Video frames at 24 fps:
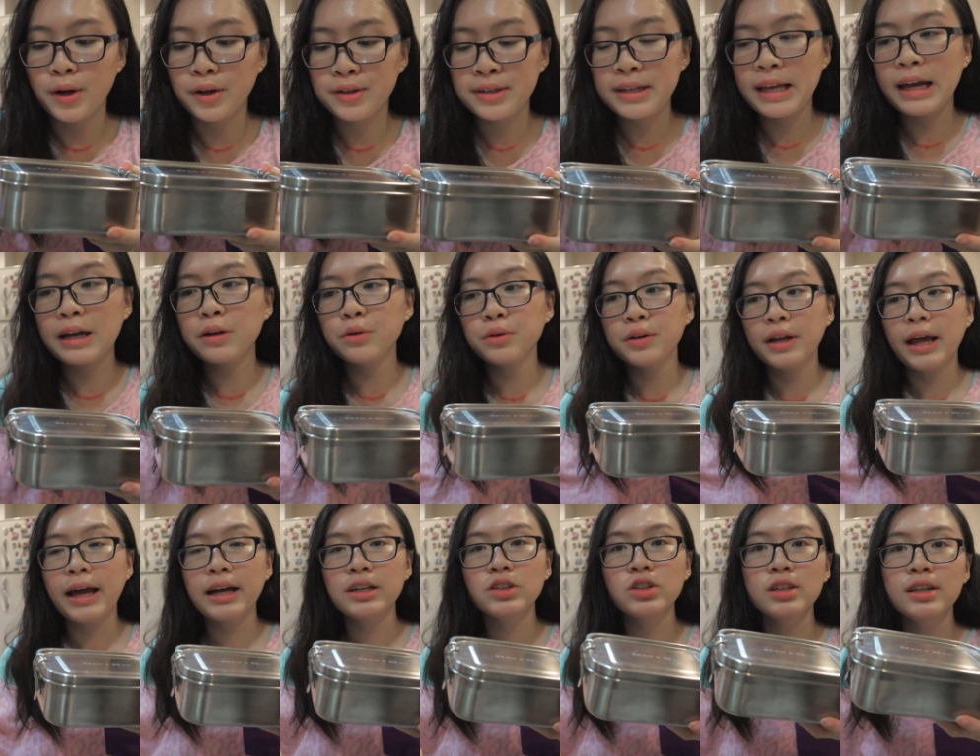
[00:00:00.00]
box. I could
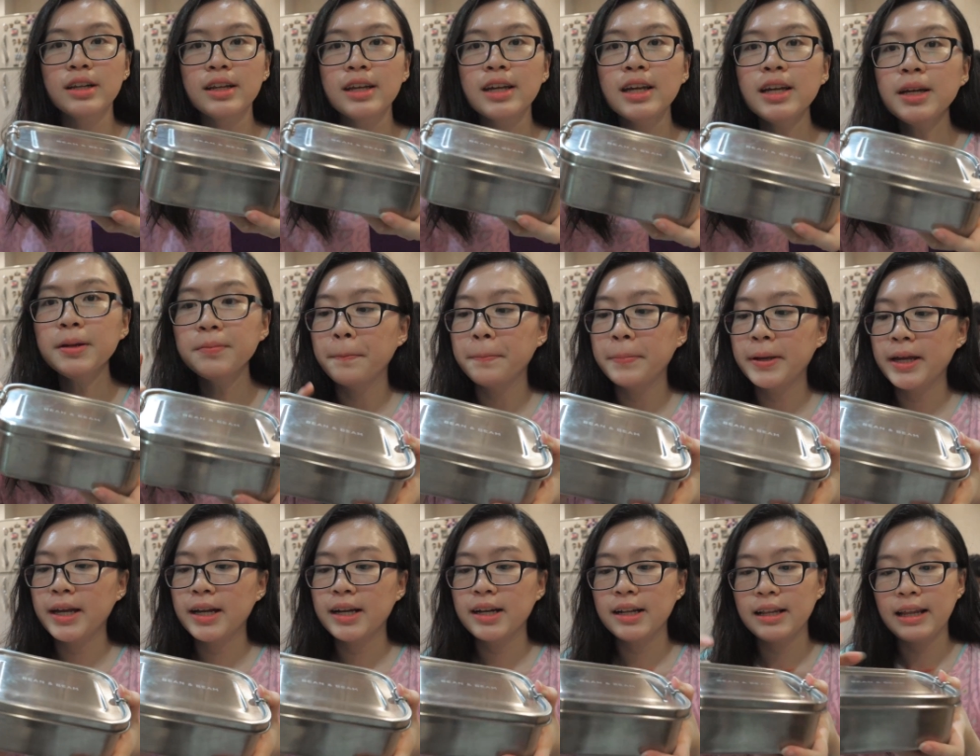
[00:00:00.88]
actually
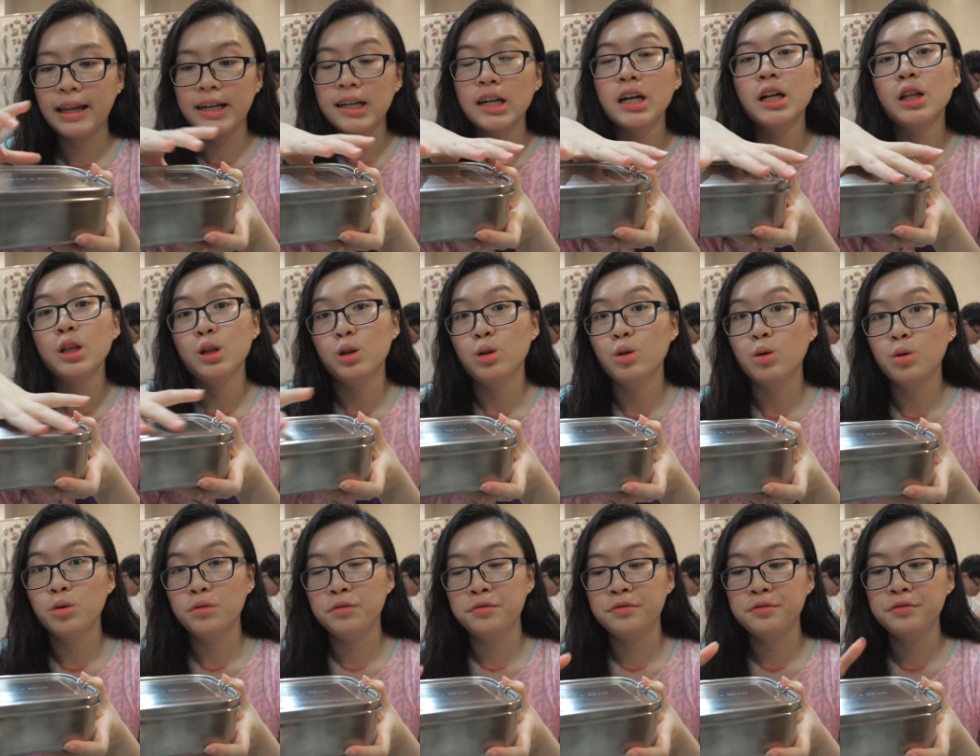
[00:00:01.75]
bake like a
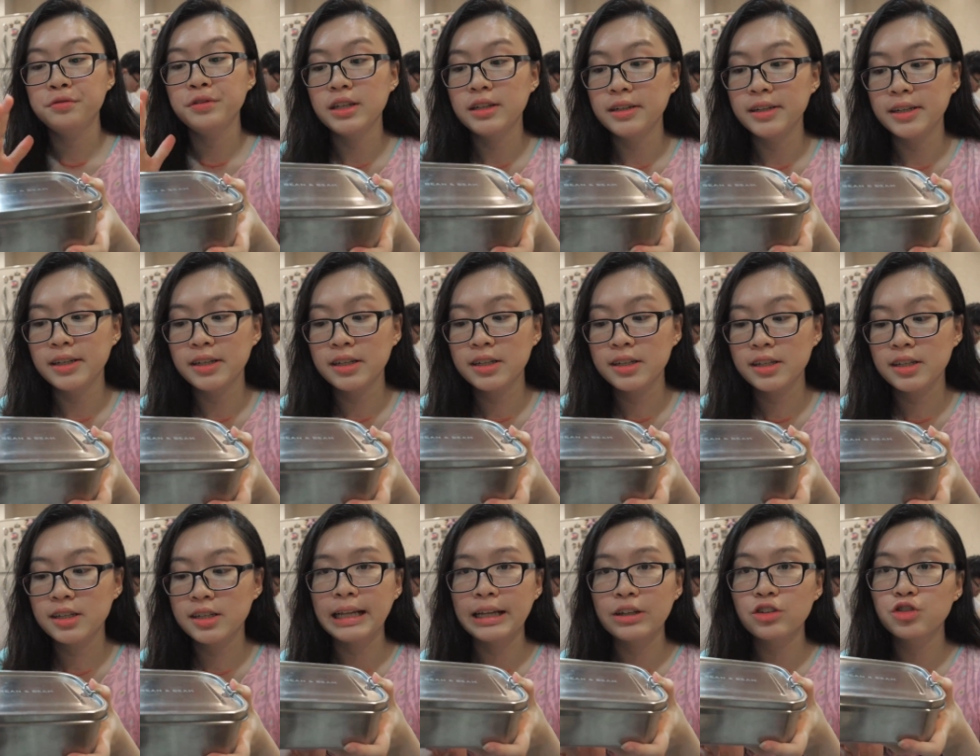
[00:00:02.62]
loaf in
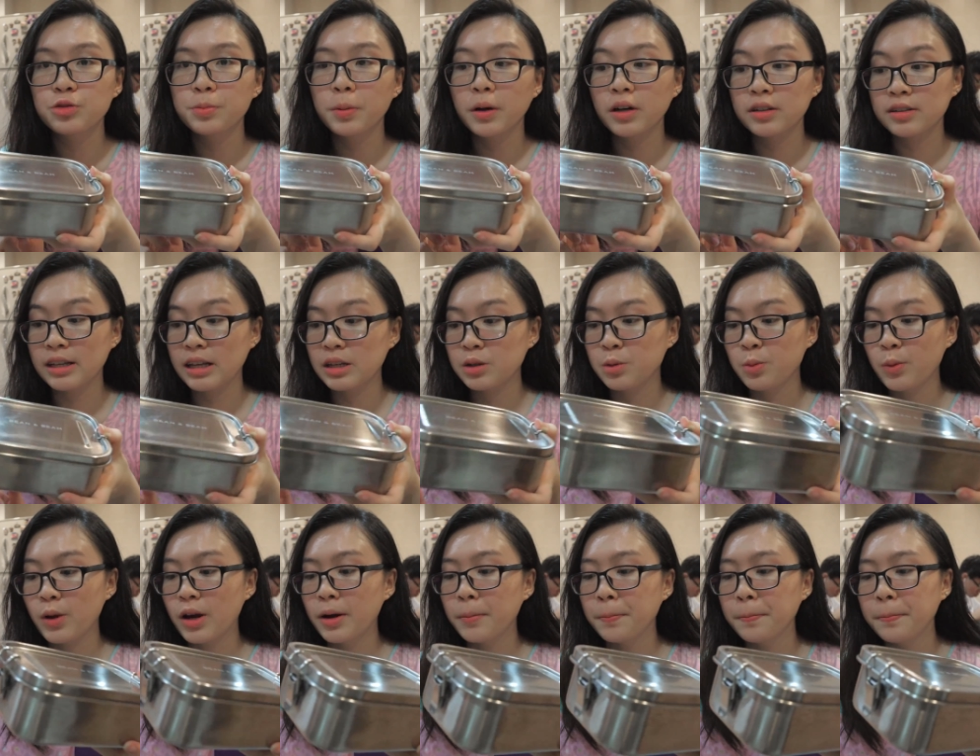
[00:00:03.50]
this lunch box as
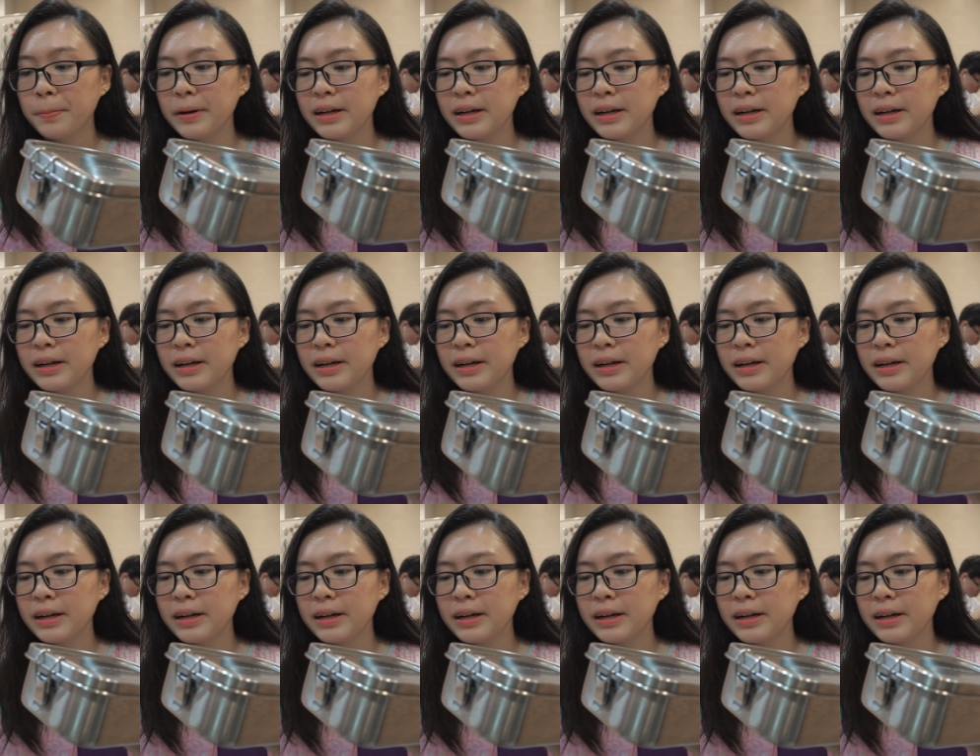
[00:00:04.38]
well,